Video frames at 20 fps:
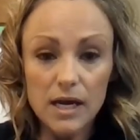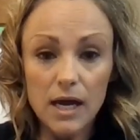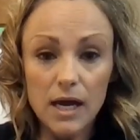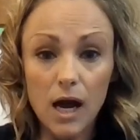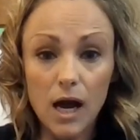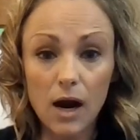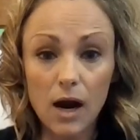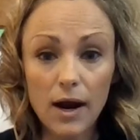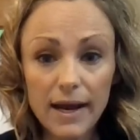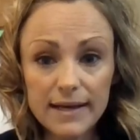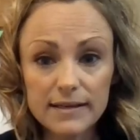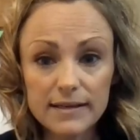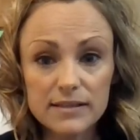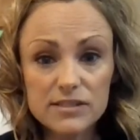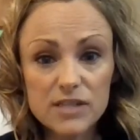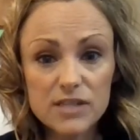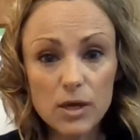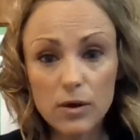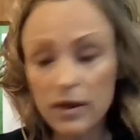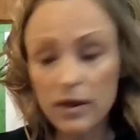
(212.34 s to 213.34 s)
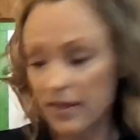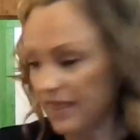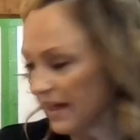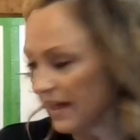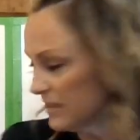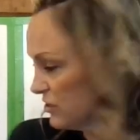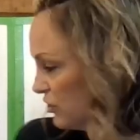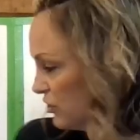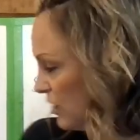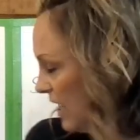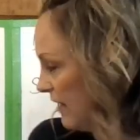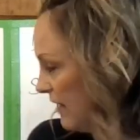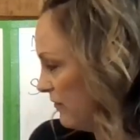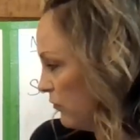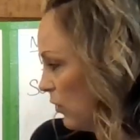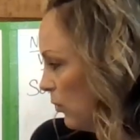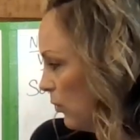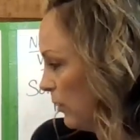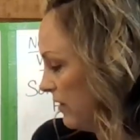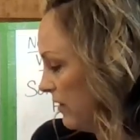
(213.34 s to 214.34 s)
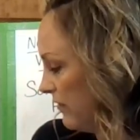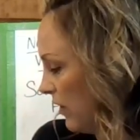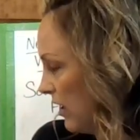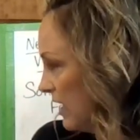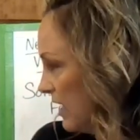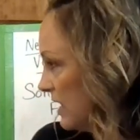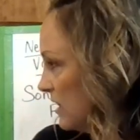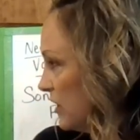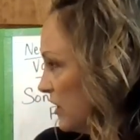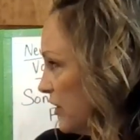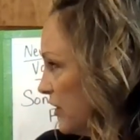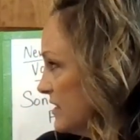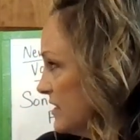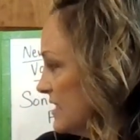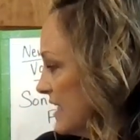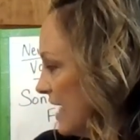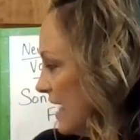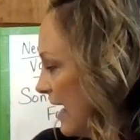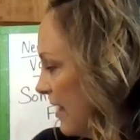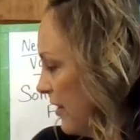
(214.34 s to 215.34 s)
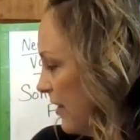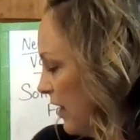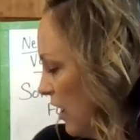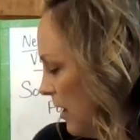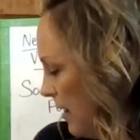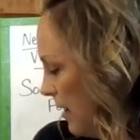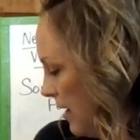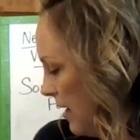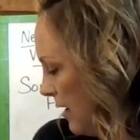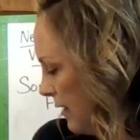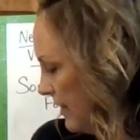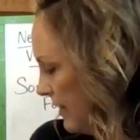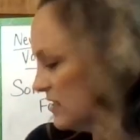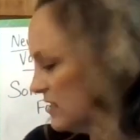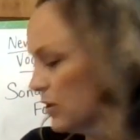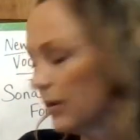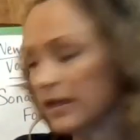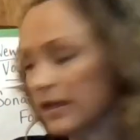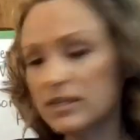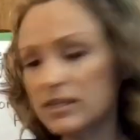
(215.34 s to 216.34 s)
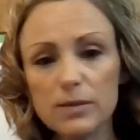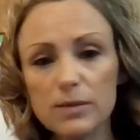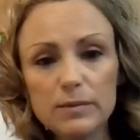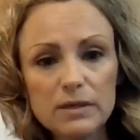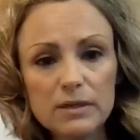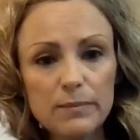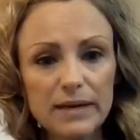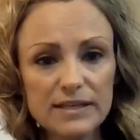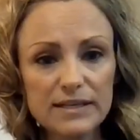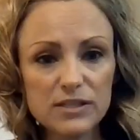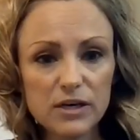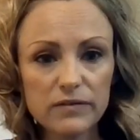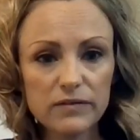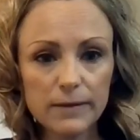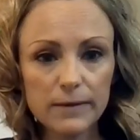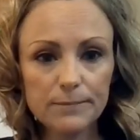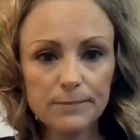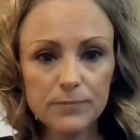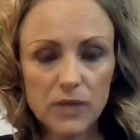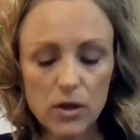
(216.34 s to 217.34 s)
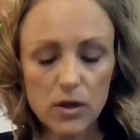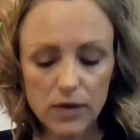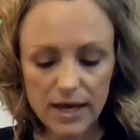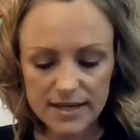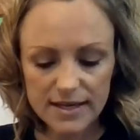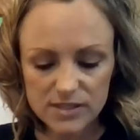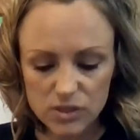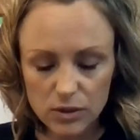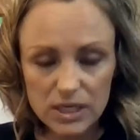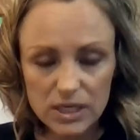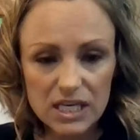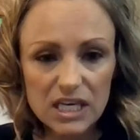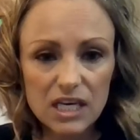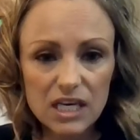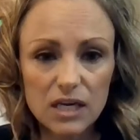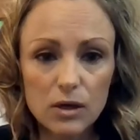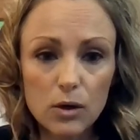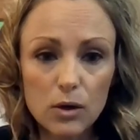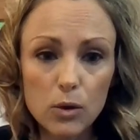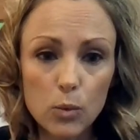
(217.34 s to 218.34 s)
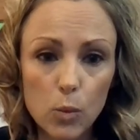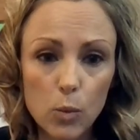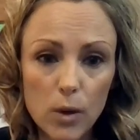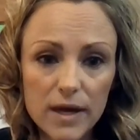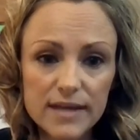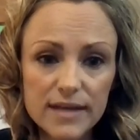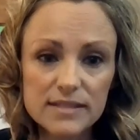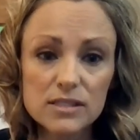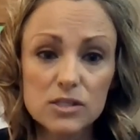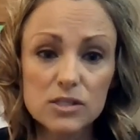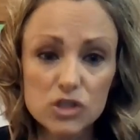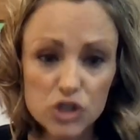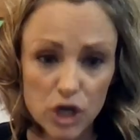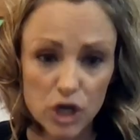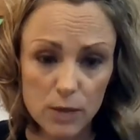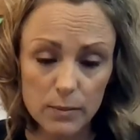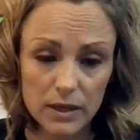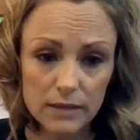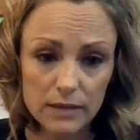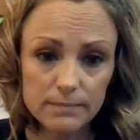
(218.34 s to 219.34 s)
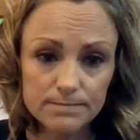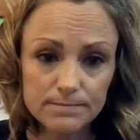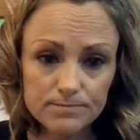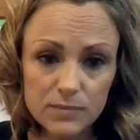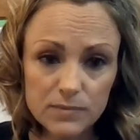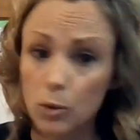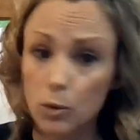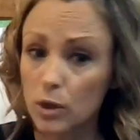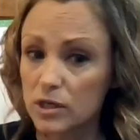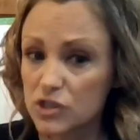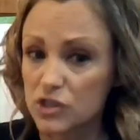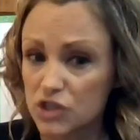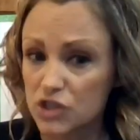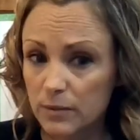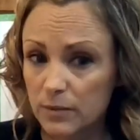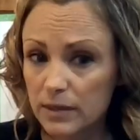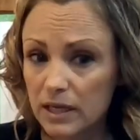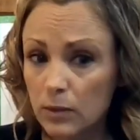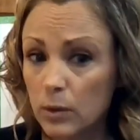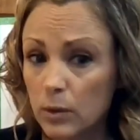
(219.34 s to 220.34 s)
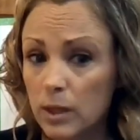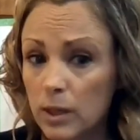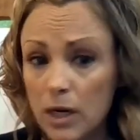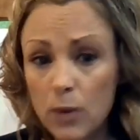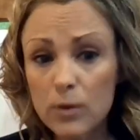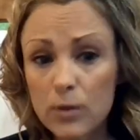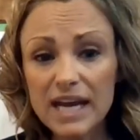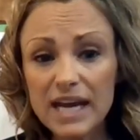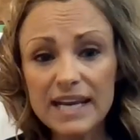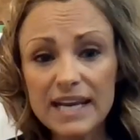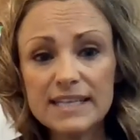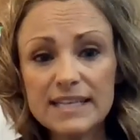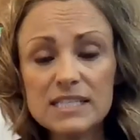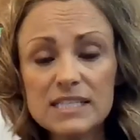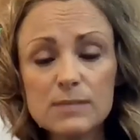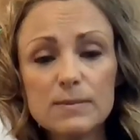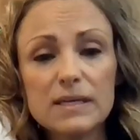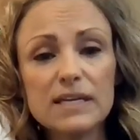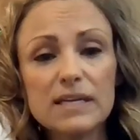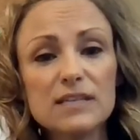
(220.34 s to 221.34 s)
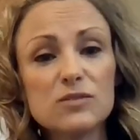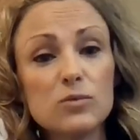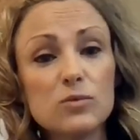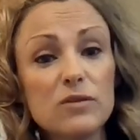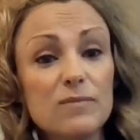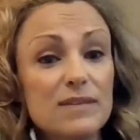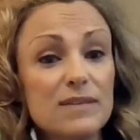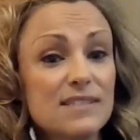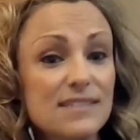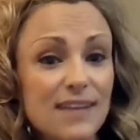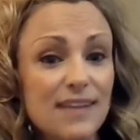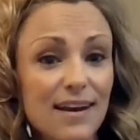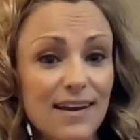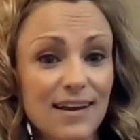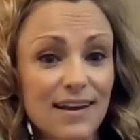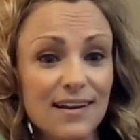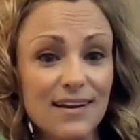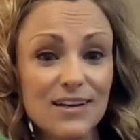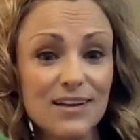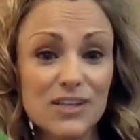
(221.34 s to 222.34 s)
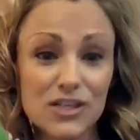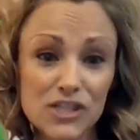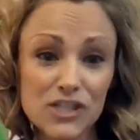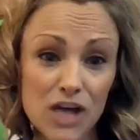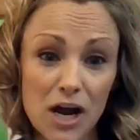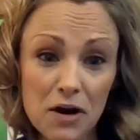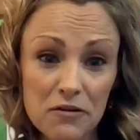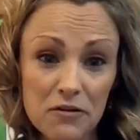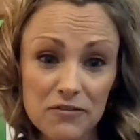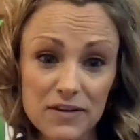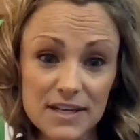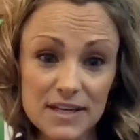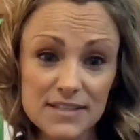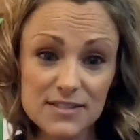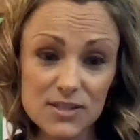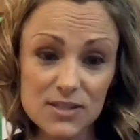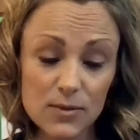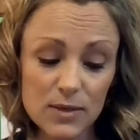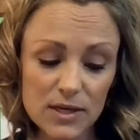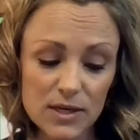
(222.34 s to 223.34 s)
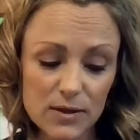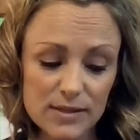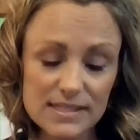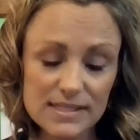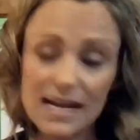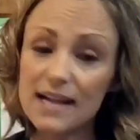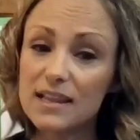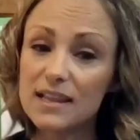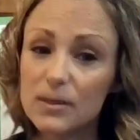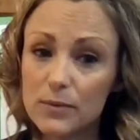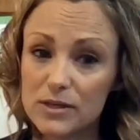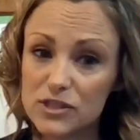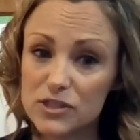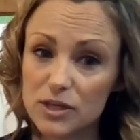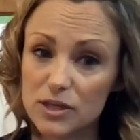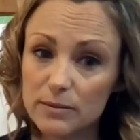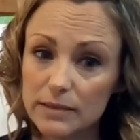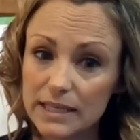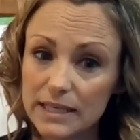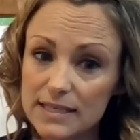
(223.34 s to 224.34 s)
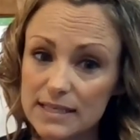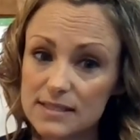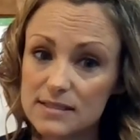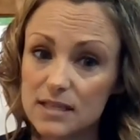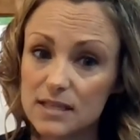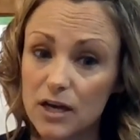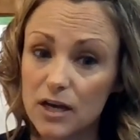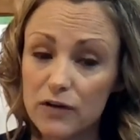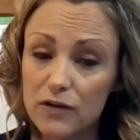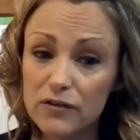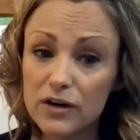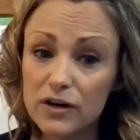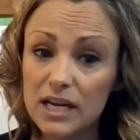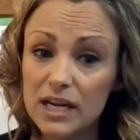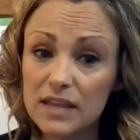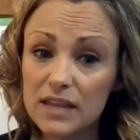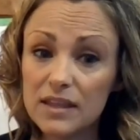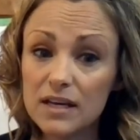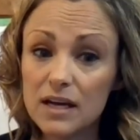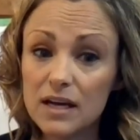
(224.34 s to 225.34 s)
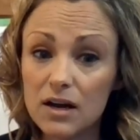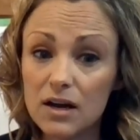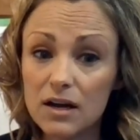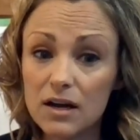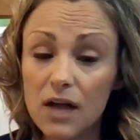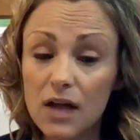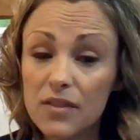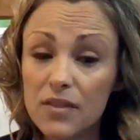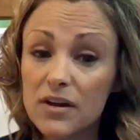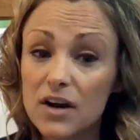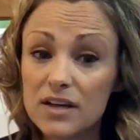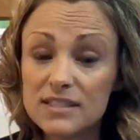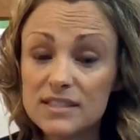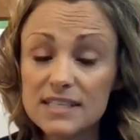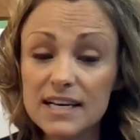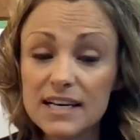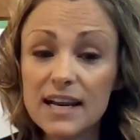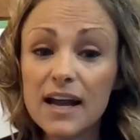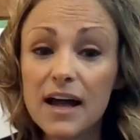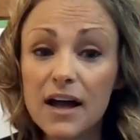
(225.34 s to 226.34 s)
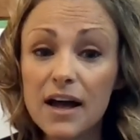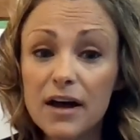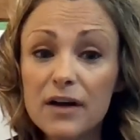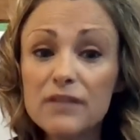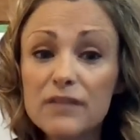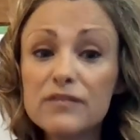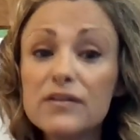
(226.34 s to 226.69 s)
All right, so those are kind of what we've already learned together. Let's go ahead and jump into Beethoven. Okay, so he was German, born in Germany. We know where that is because we've been studying geography, so we know exactly where Germany is, over on the continent of